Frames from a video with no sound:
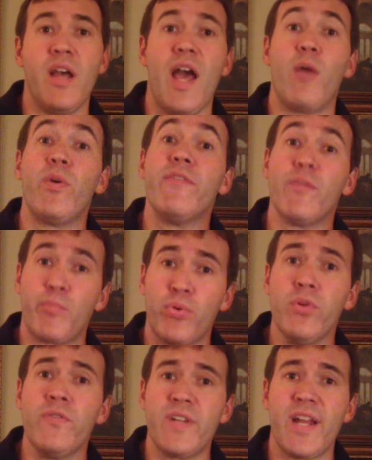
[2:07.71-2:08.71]
and we've
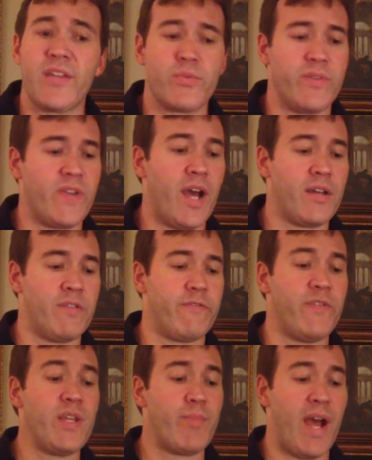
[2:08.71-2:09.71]
improved it as we've gotten
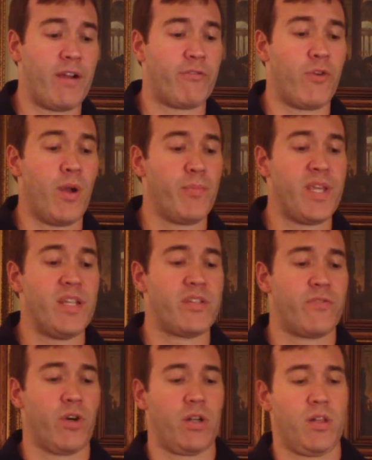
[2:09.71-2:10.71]
feedback from each
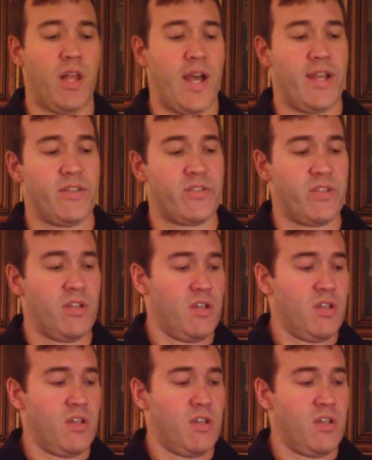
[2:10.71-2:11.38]
of our clients.